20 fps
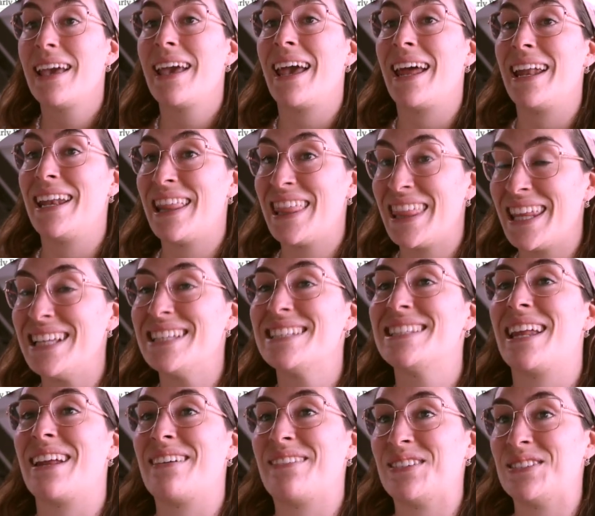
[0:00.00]
and things
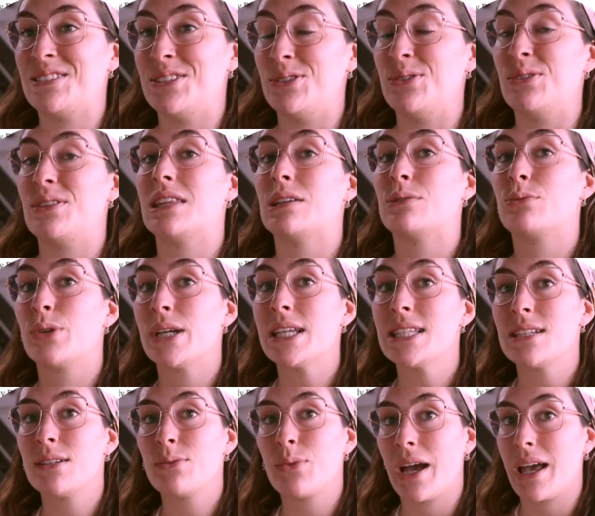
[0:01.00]
that I want to do. The
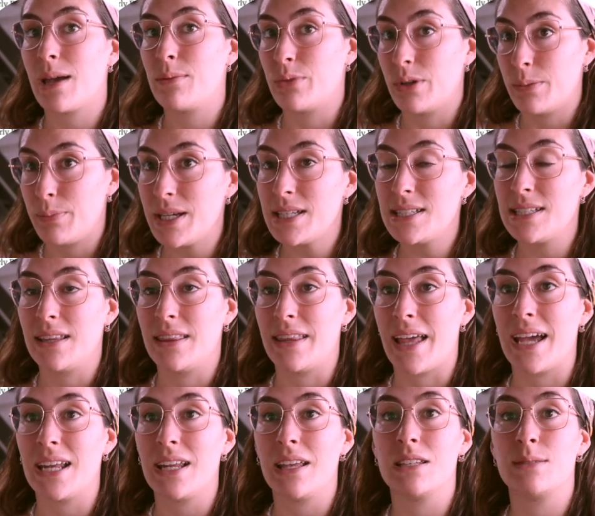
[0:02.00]
reason why I'm repeating
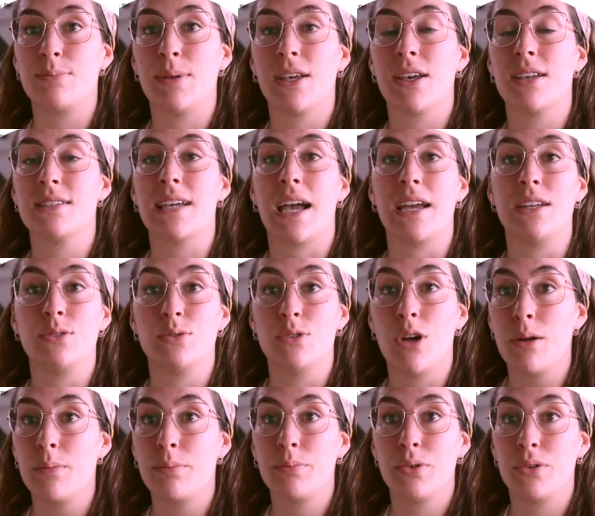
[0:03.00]
that is because I do
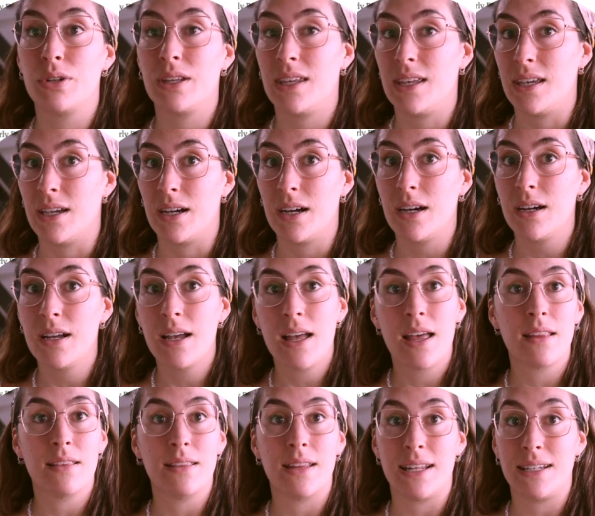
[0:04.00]
not put here
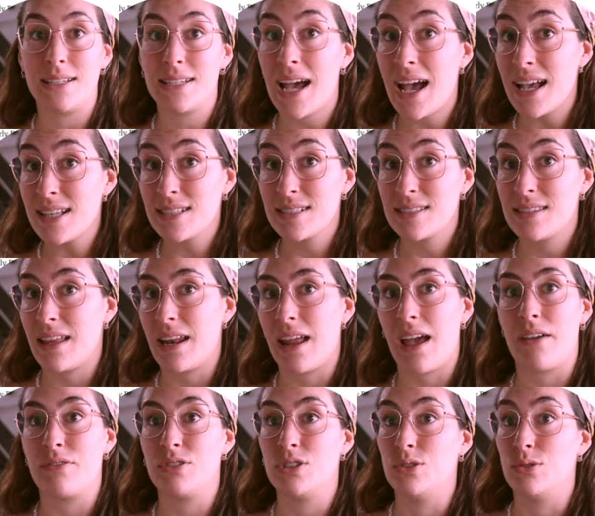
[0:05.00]
the tasks that I
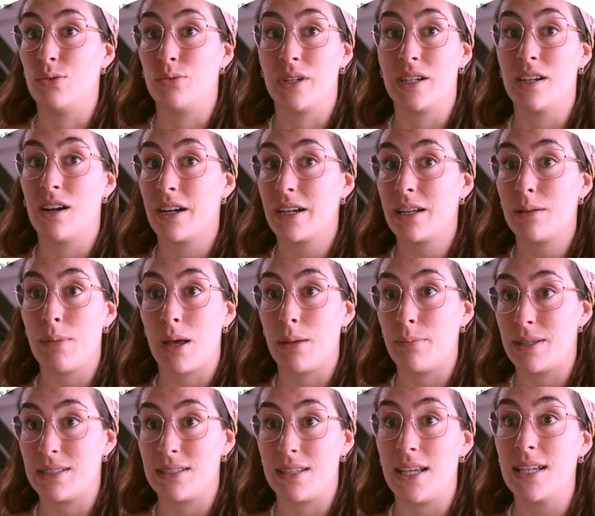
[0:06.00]
have to do regarding my
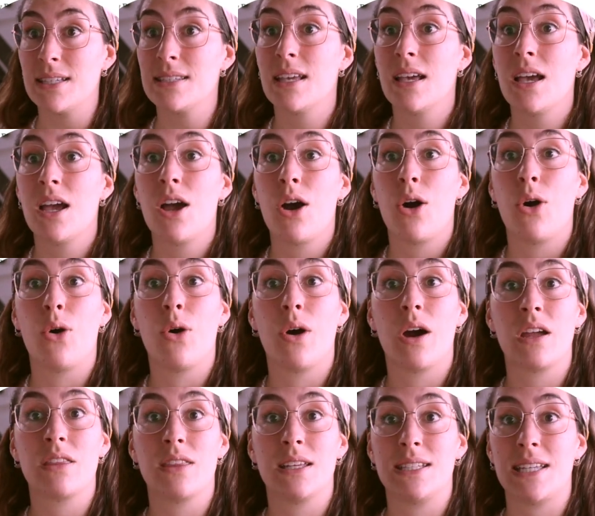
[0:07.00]
business
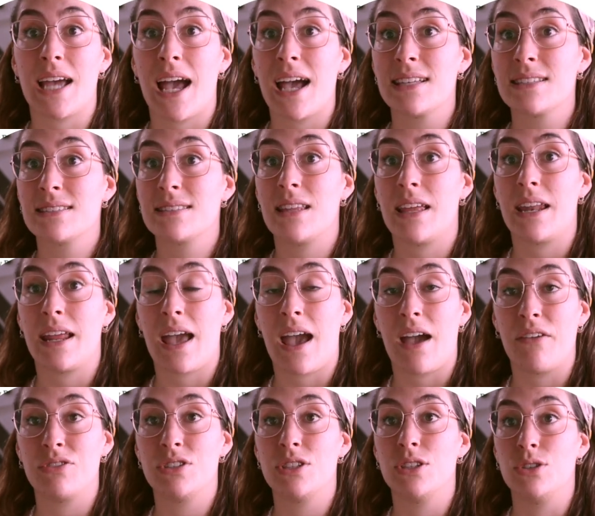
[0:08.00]
or the tasks that I
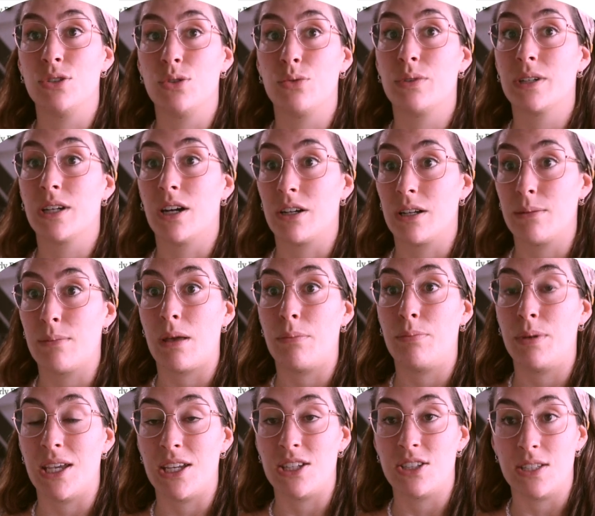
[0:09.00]
have to do regarding my
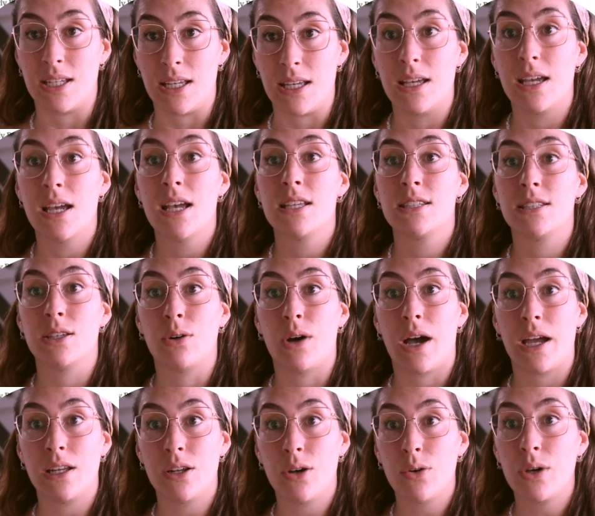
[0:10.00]
PhD. So
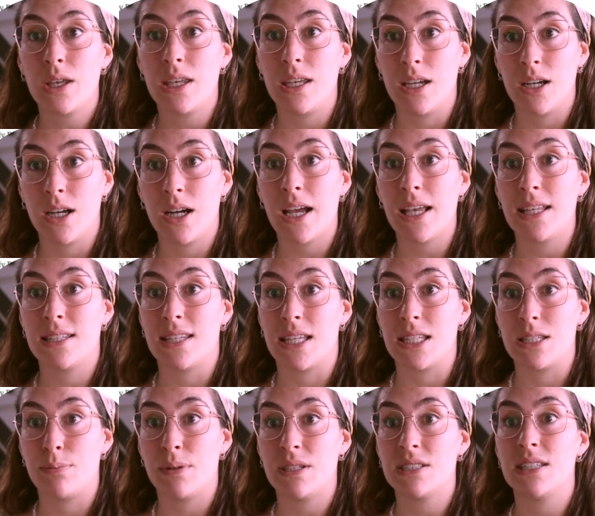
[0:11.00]
I know here it
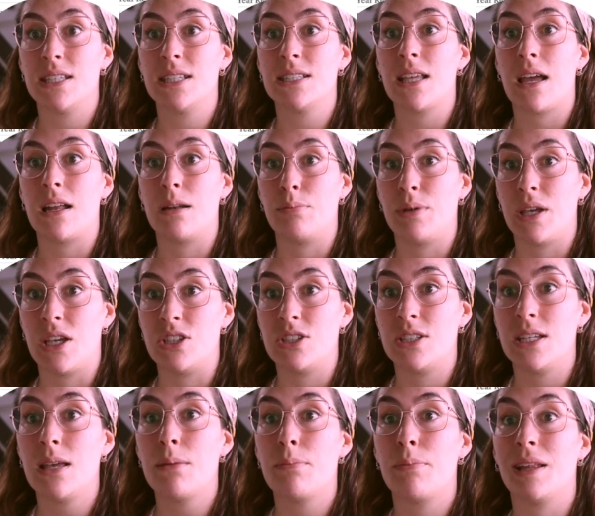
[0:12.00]
says business and
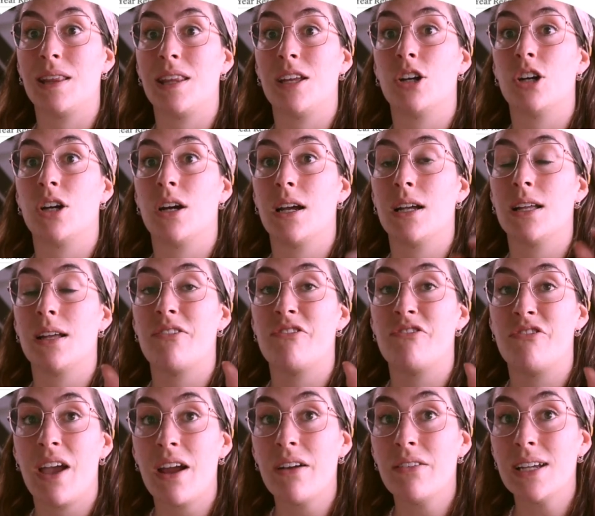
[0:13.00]
PhD, but they're
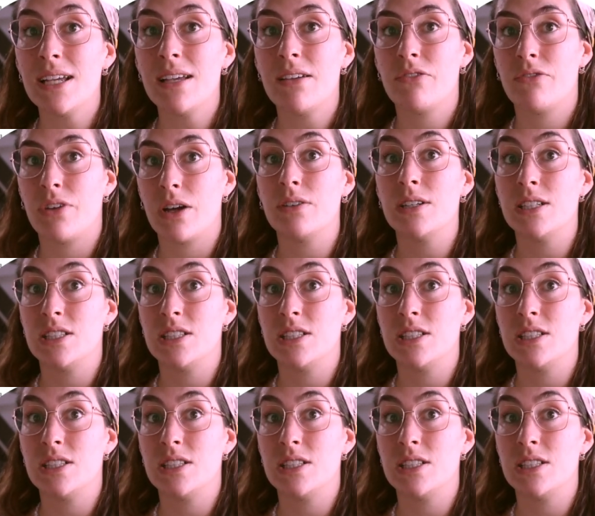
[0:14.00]
very, very